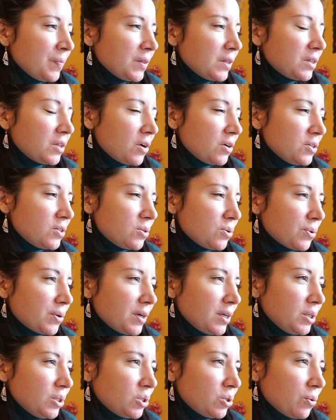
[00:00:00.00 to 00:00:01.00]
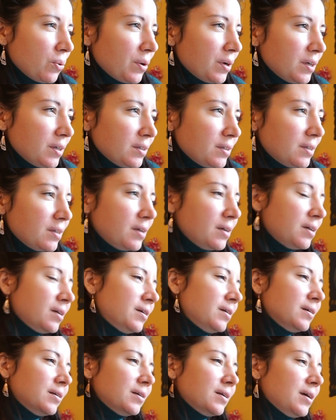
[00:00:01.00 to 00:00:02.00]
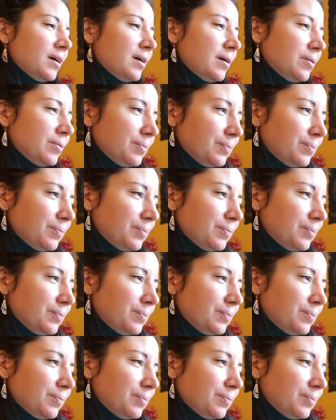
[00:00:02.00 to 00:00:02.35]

Long story short. Okay.